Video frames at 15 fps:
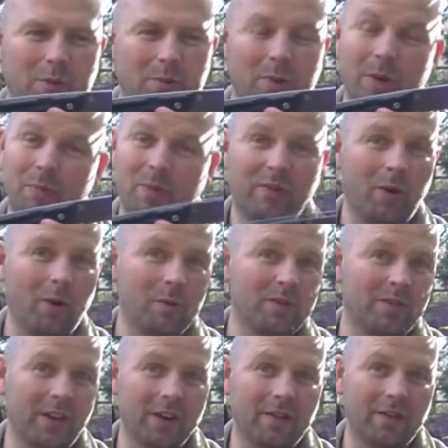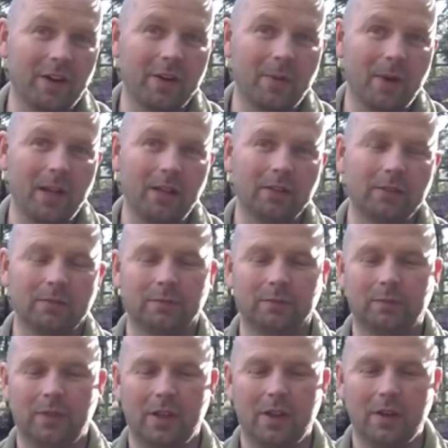But it performs very, very well.
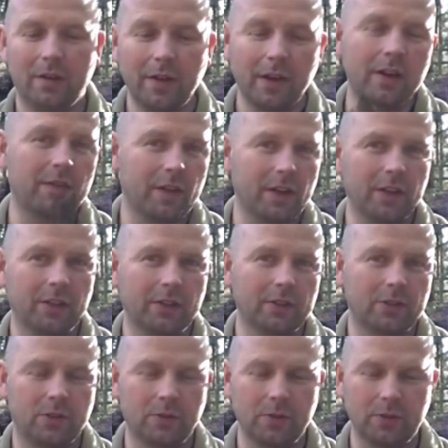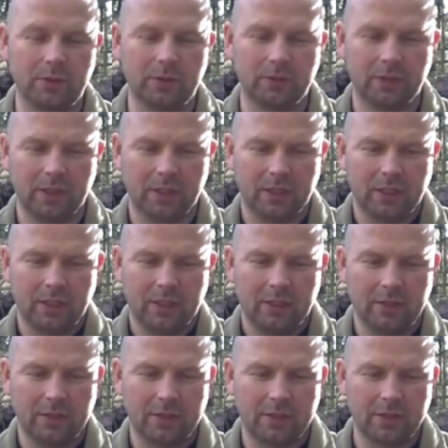A very, very good tool. You
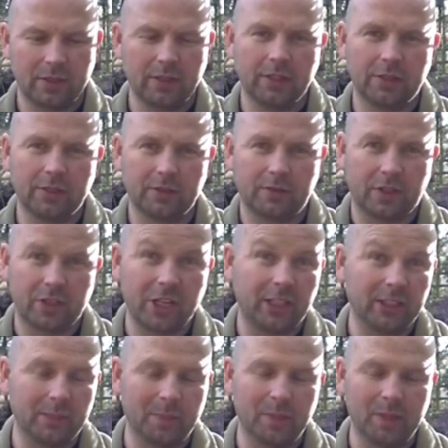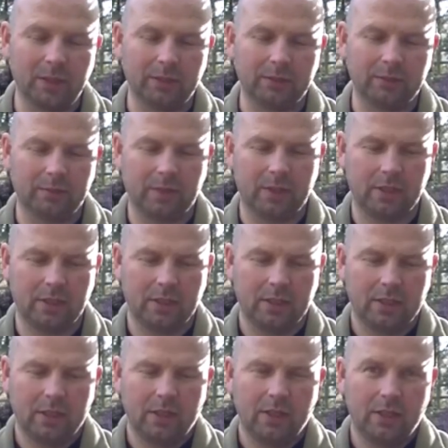know, certainly good for shelter building,
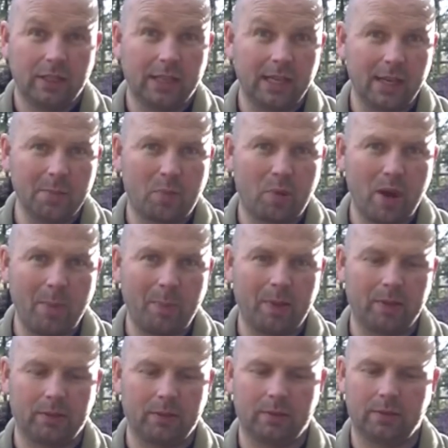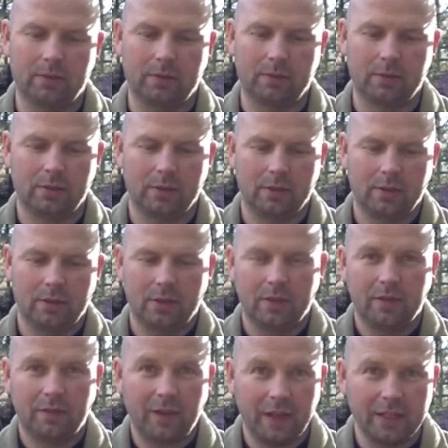your game prep,
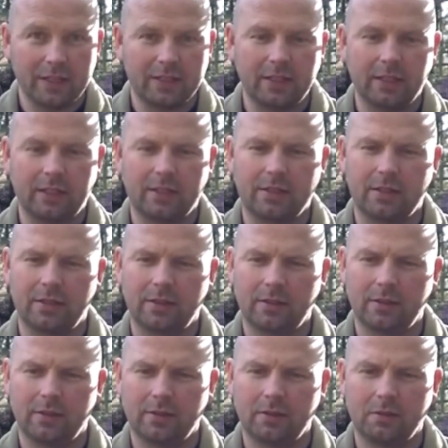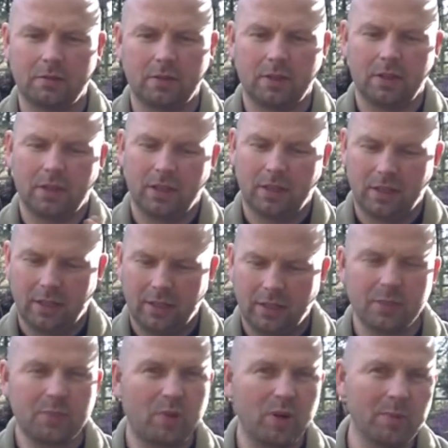fire sticks.
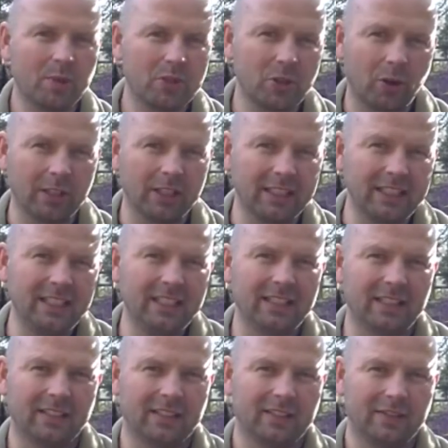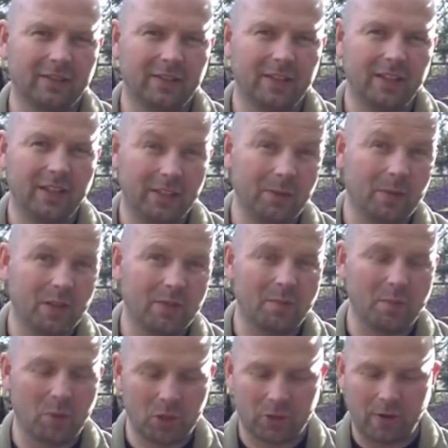That's pretty much all you need in the way of a
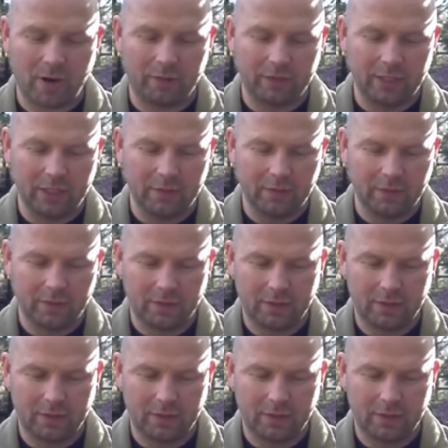bushcraft knife.